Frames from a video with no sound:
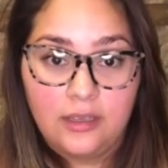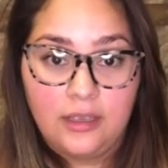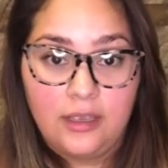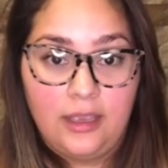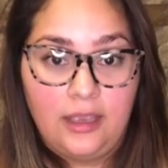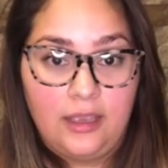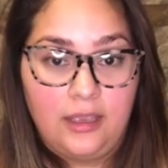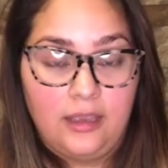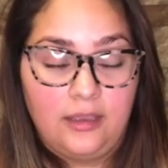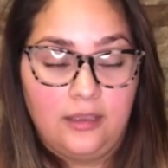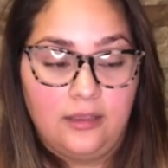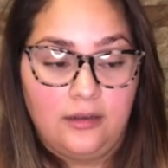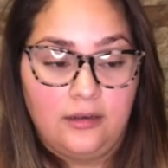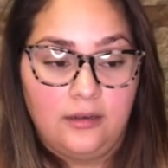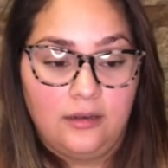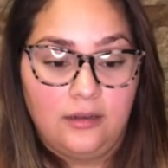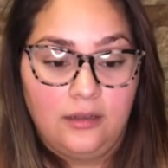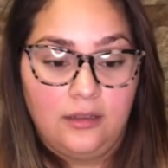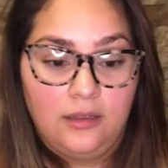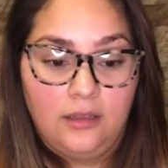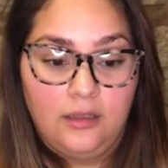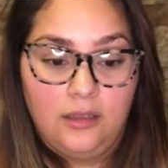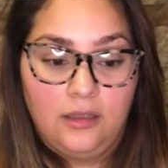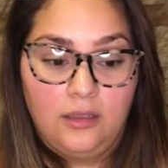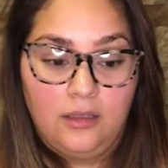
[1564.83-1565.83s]
and
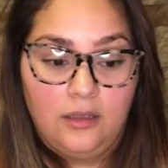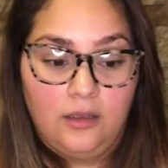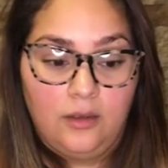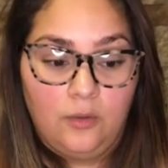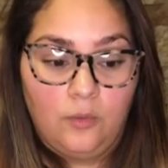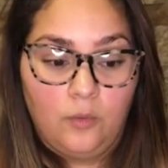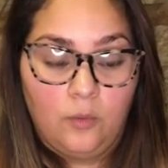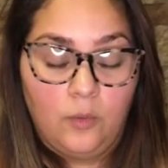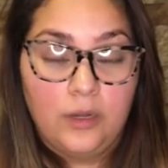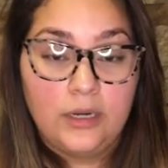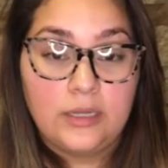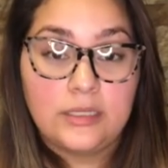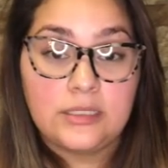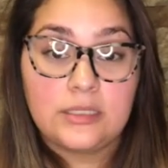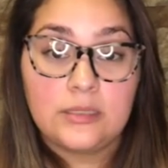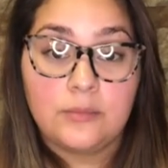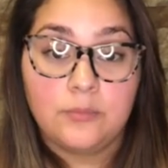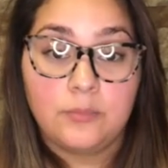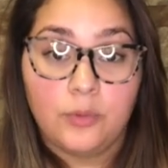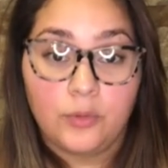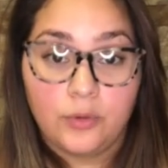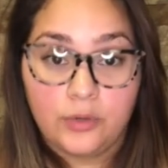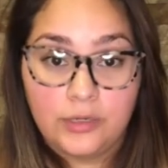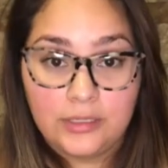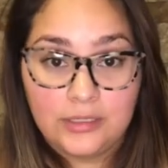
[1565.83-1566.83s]
what is
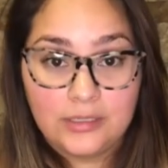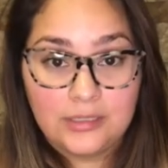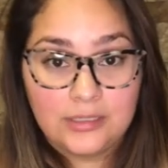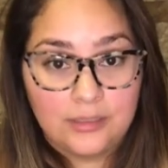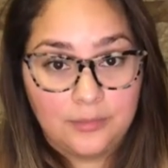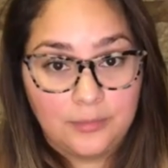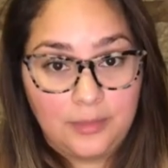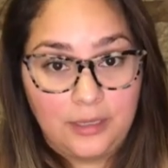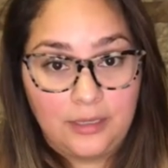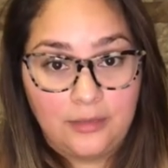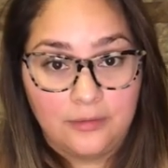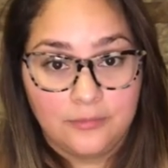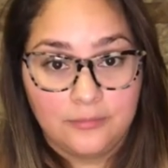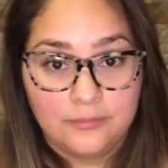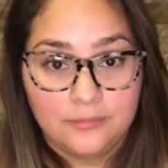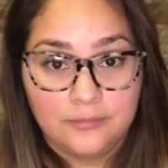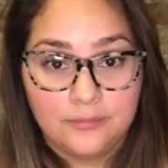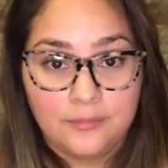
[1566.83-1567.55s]
important to me.